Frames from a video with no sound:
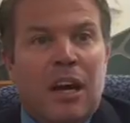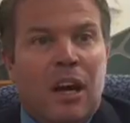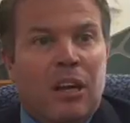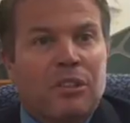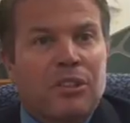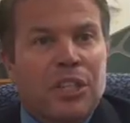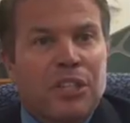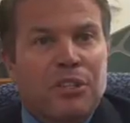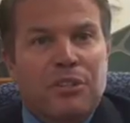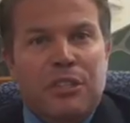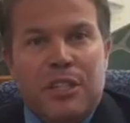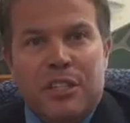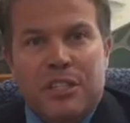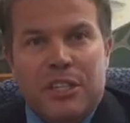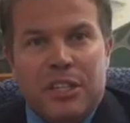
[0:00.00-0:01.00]
Our teachers
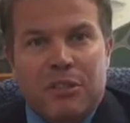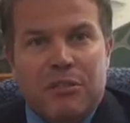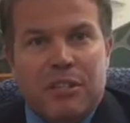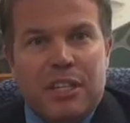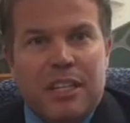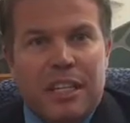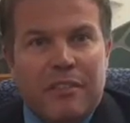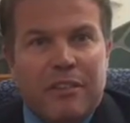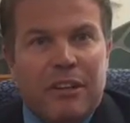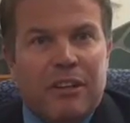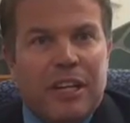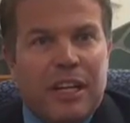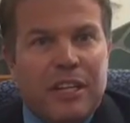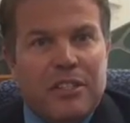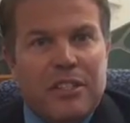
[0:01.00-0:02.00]
continued to leave their
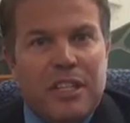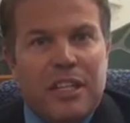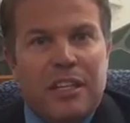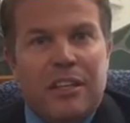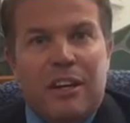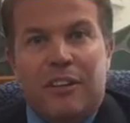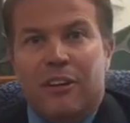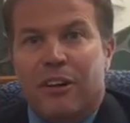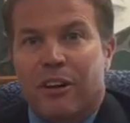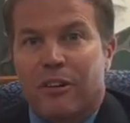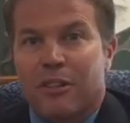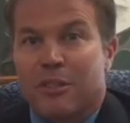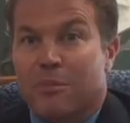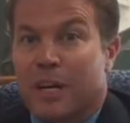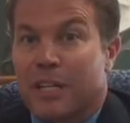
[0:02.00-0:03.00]
legacy on the
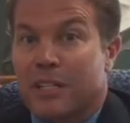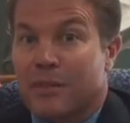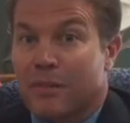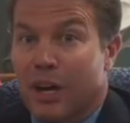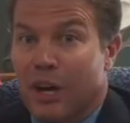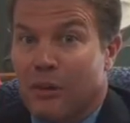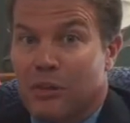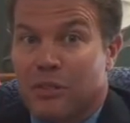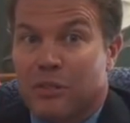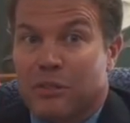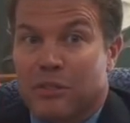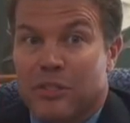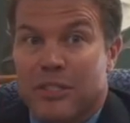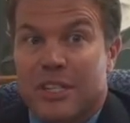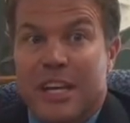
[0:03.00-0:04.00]
hearts and minds of our
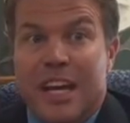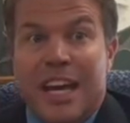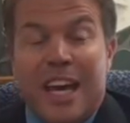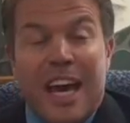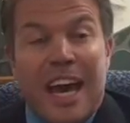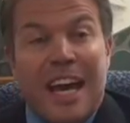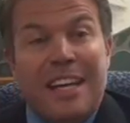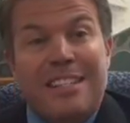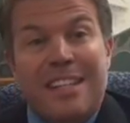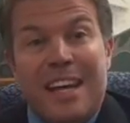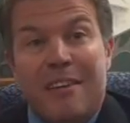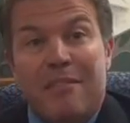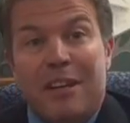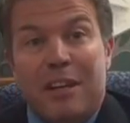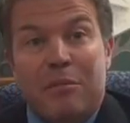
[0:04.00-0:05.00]
students, as
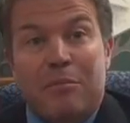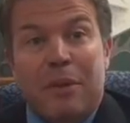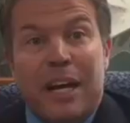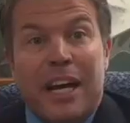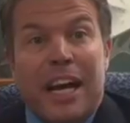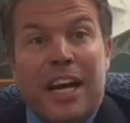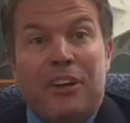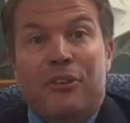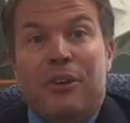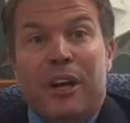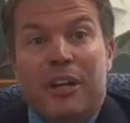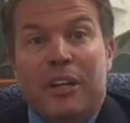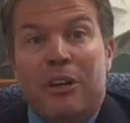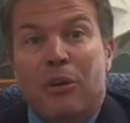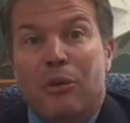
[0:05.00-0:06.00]
evident by
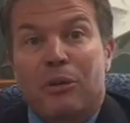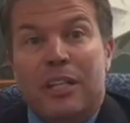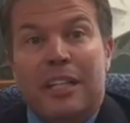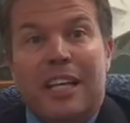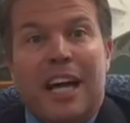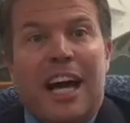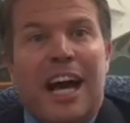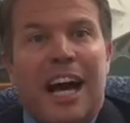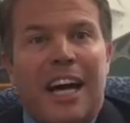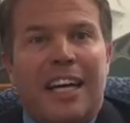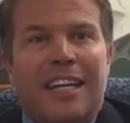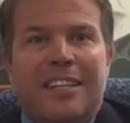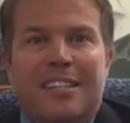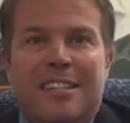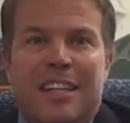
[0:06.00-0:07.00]
Adriani holding the
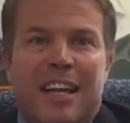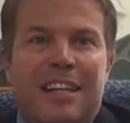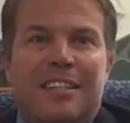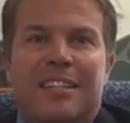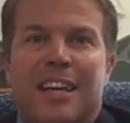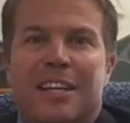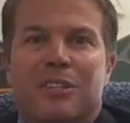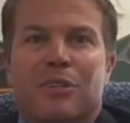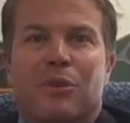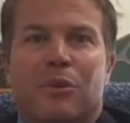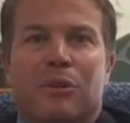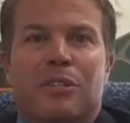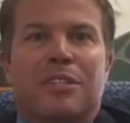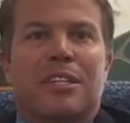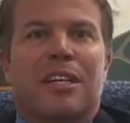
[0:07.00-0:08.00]
highest state test
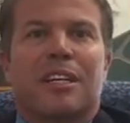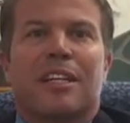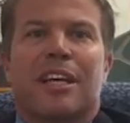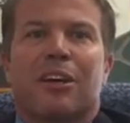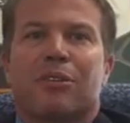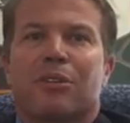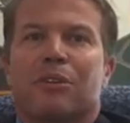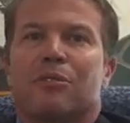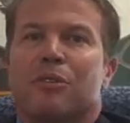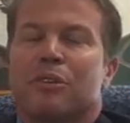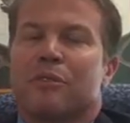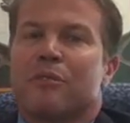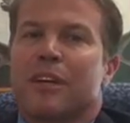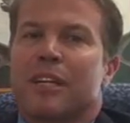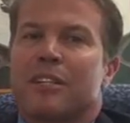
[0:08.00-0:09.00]
scores in the Elk Grove
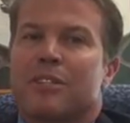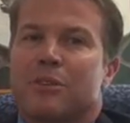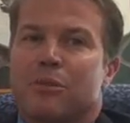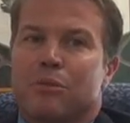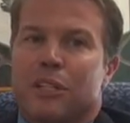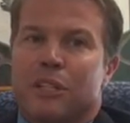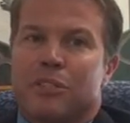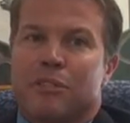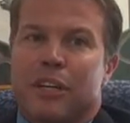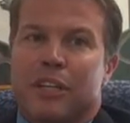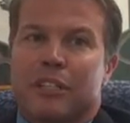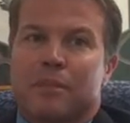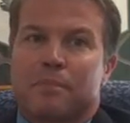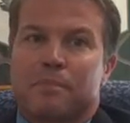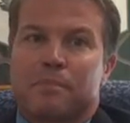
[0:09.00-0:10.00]
Unified School
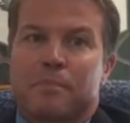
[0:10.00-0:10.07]
District.